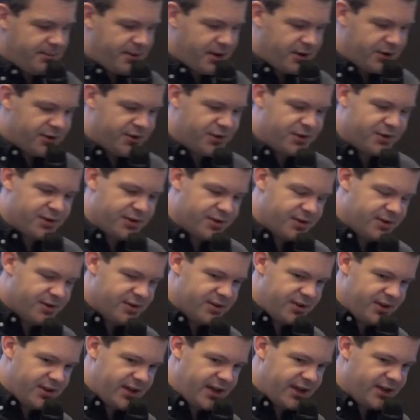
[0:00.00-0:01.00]
about your
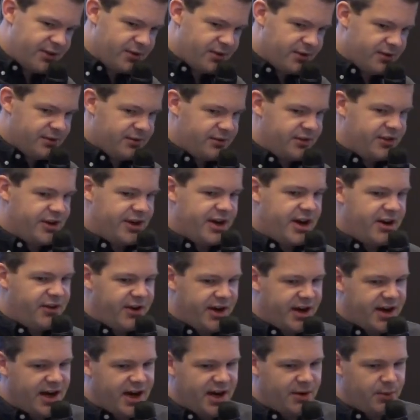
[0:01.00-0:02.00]

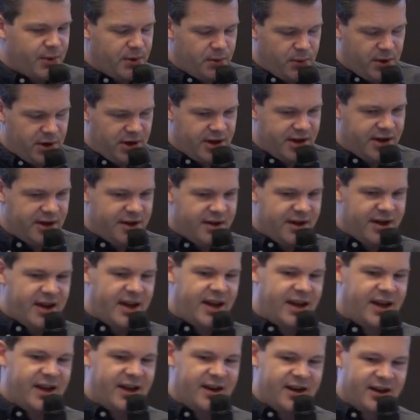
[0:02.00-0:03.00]
generic hardware wallet
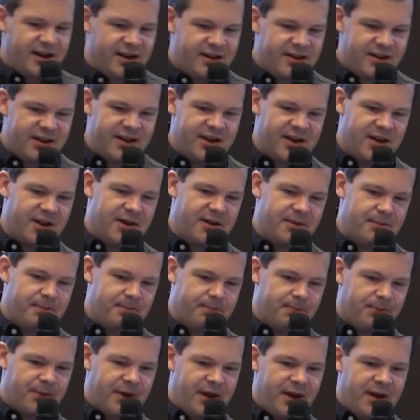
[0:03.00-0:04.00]
and
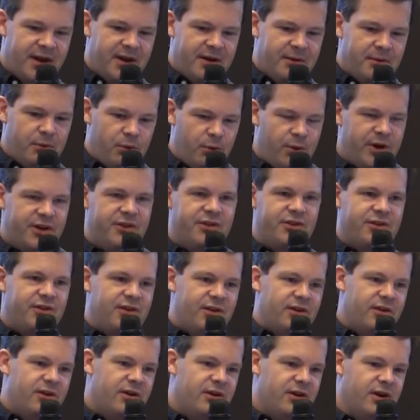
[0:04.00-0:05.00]
which
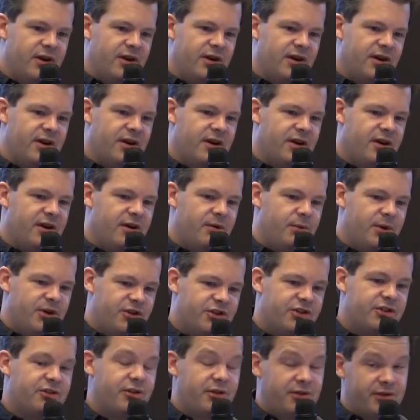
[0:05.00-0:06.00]

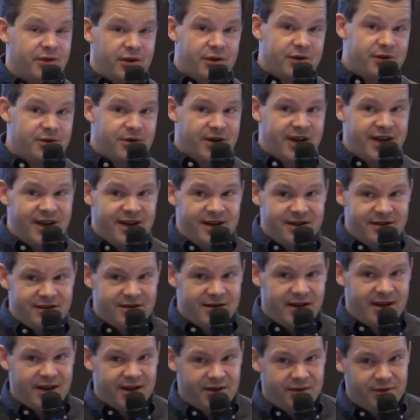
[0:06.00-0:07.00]
stores your
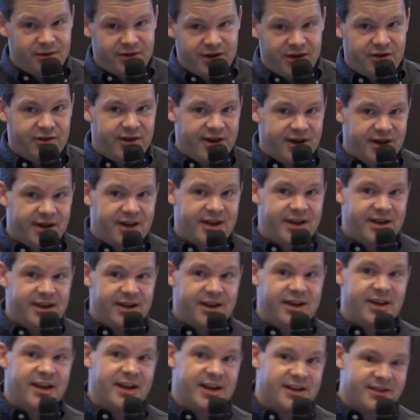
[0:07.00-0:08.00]
keys, like you generate a
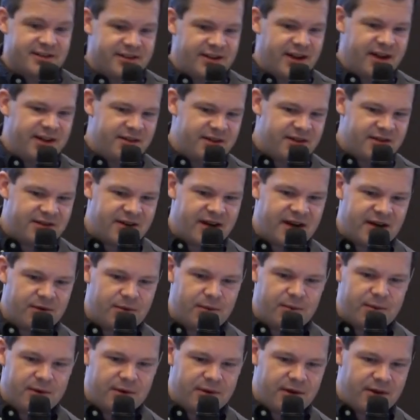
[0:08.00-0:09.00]
key inside this
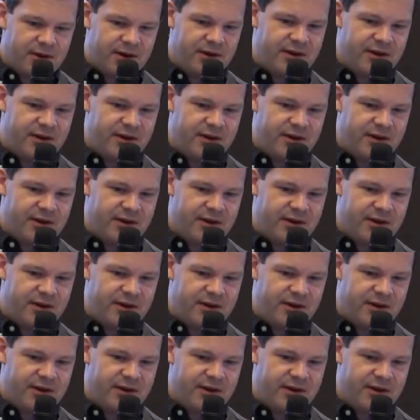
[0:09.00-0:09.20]
hardware